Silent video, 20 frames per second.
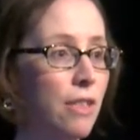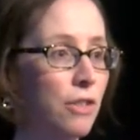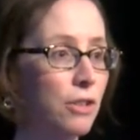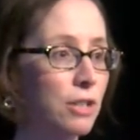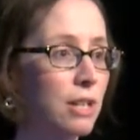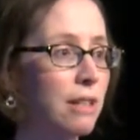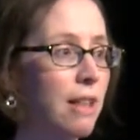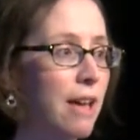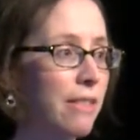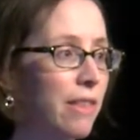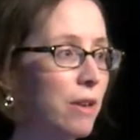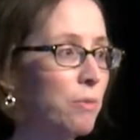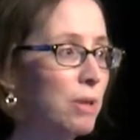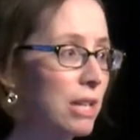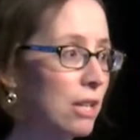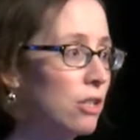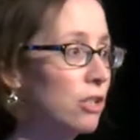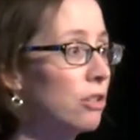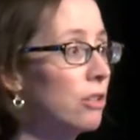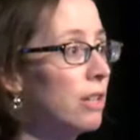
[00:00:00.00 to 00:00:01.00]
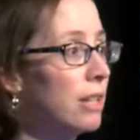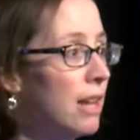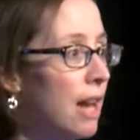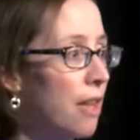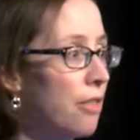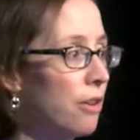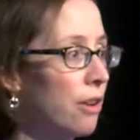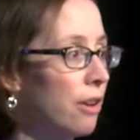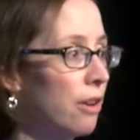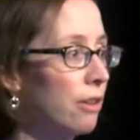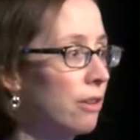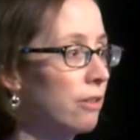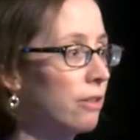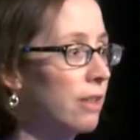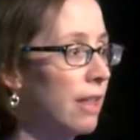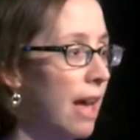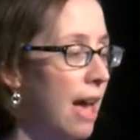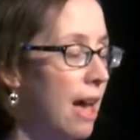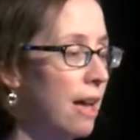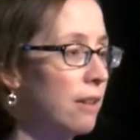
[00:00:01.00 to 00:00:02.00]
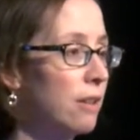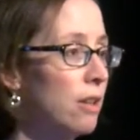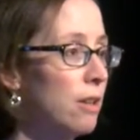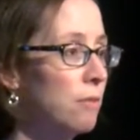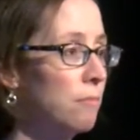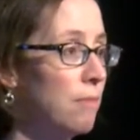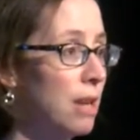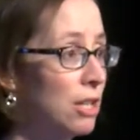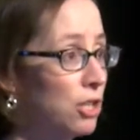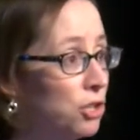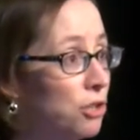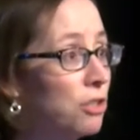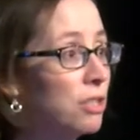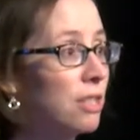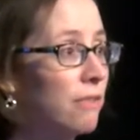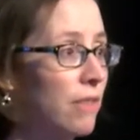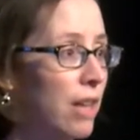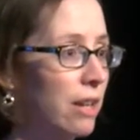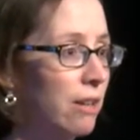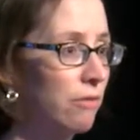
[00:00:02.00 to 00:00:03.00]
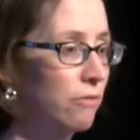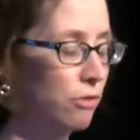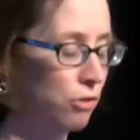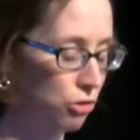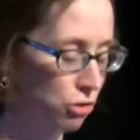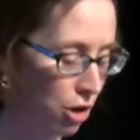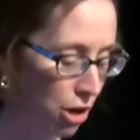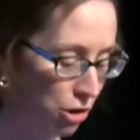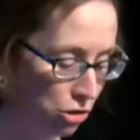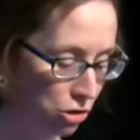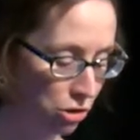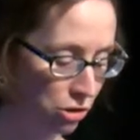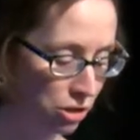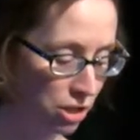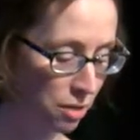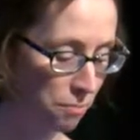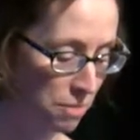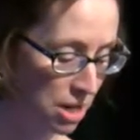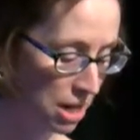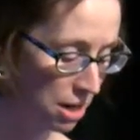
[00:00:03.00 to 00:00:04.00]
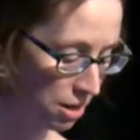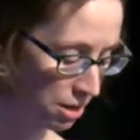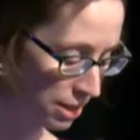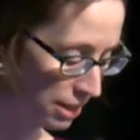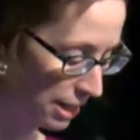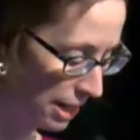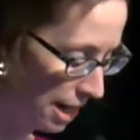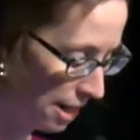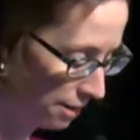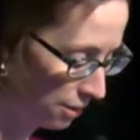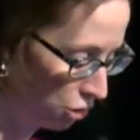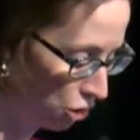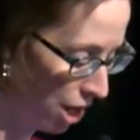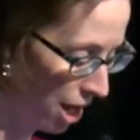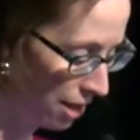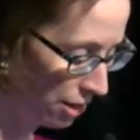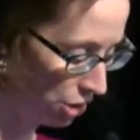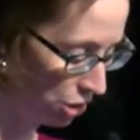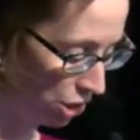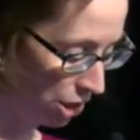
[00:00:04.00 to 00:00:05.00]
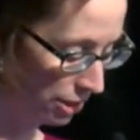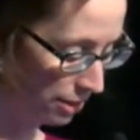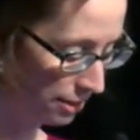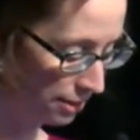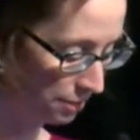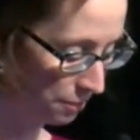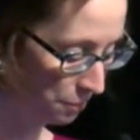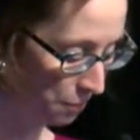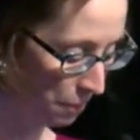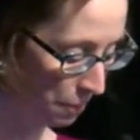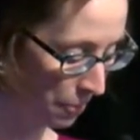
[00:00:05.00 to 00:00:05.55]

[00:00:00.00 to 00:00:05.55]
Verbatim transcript: there's a lot that we can do together that makes use of that infrastructure to meet today's challenges.